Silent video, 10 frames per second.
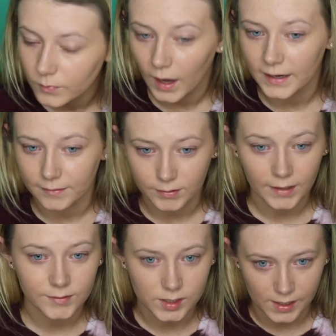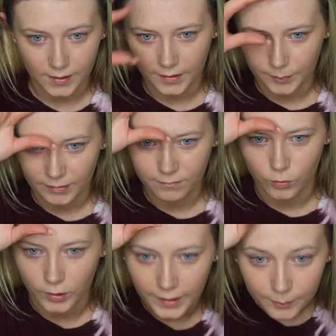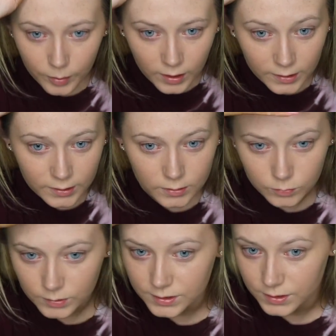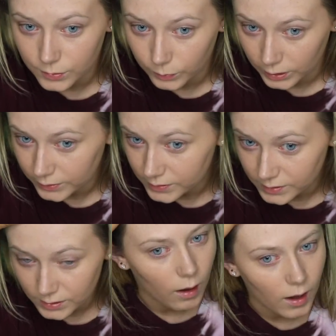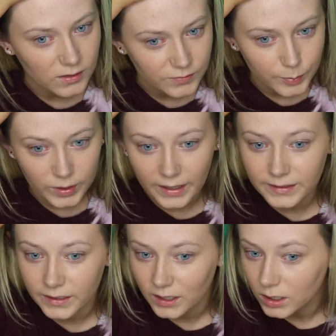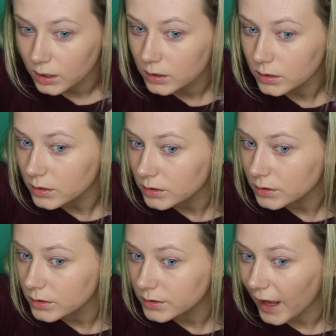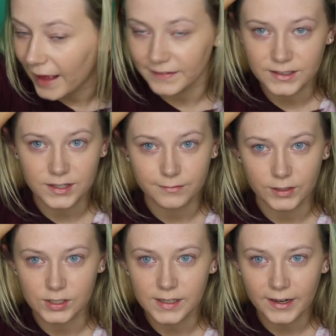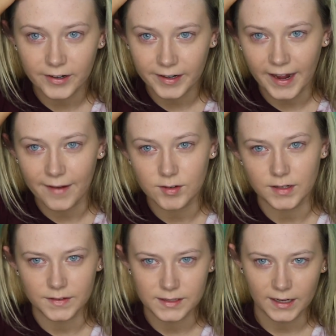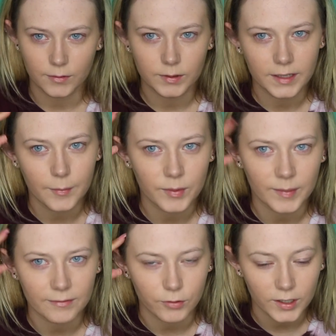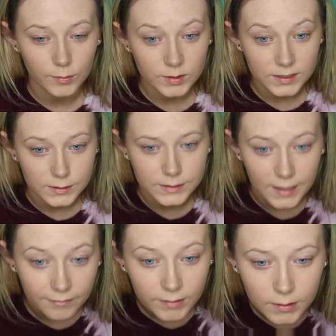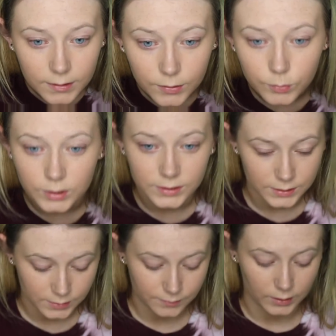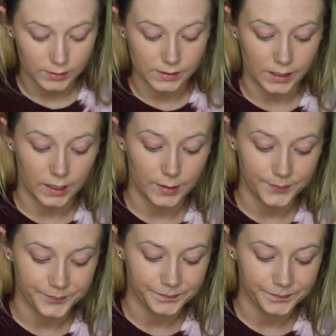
I definitely have to say like my forehead part was the worst of blending at least the first layer and I haven't done the second one yet but my forehead was definitely the worst as far as like